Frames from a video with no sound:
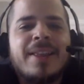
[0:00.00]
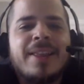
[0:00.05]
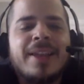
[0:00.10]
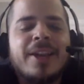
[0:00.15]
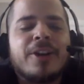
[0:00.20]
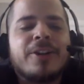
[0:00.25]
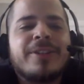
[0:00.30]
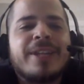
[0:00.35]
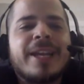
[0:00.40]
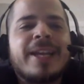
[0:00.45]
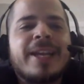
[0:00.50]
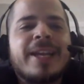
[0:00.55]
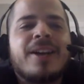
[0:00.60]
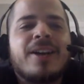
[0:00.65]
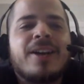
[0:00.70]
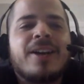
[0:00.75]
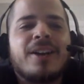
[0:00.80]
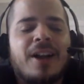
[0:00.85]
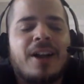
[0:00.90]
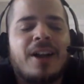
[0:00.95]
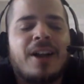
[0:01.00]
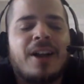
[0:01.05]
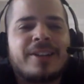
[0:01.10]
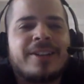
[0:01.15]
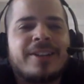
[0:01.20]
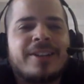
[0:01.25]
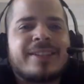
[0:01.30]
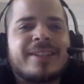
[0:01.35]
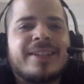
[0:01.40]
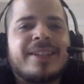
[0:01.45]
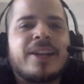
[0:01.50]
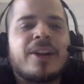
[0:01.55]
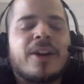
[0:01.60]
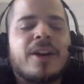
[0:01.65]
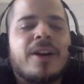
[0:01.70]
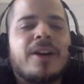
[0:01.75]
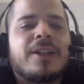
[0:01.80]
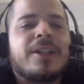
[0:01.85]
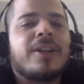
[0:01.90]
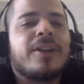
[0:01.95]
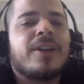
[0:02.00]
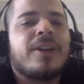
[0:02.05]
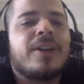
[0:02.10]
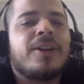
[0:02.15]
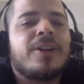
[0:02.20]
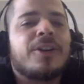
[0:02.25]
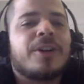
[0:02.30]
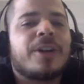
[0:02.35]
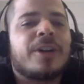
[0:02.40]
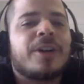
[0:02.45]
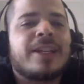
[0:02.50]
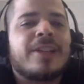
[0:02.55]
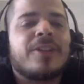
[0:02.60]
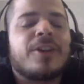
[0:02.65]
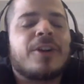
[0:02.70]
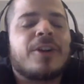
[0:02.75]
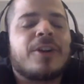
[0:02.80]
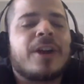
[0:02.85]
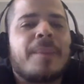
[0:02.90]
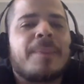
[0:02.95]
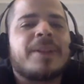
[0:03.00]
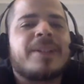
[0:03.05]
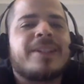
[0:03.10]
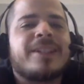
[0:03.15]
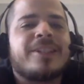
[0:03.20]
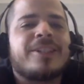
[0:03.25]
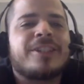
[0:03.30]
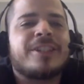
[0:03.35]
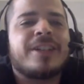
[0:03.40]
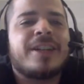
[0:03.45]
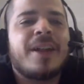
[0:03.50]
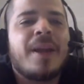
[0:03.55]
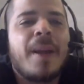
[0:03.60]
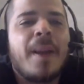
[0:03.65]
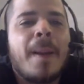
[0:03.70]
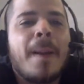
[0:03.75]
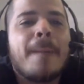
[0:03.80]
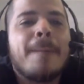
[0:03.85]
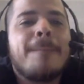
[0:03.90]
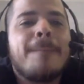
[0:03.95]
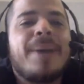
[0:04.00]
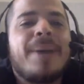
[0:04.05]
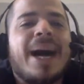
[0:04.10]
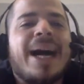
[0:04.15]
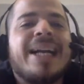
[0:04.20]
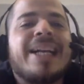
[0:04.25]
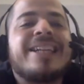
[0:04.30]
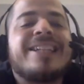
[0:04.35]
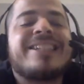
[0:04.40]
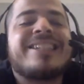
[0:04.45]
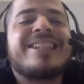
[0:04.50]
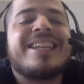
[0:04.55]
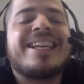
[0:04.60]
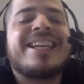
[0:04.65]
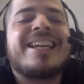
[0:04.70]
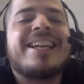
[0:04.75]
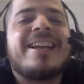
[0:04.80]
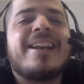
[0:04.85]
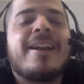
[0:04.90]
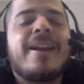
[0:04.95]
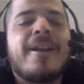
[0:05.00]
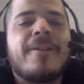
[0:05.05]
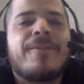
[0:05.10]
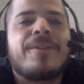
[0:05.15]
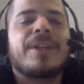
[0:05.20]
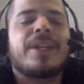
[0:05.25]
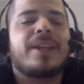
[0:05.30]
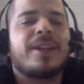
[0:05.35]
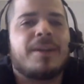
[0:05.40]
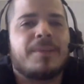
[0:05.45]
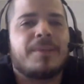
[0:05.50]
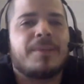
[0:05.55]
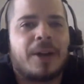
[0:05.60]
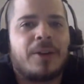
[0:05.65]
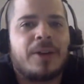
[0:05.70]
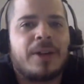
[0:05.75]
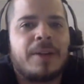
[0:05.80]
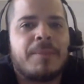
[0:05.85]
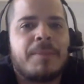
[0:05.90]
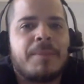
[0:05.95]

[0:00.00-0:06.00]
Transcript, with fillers: They are taking a loss on this and they are under, undercutting their competition by a significant amount.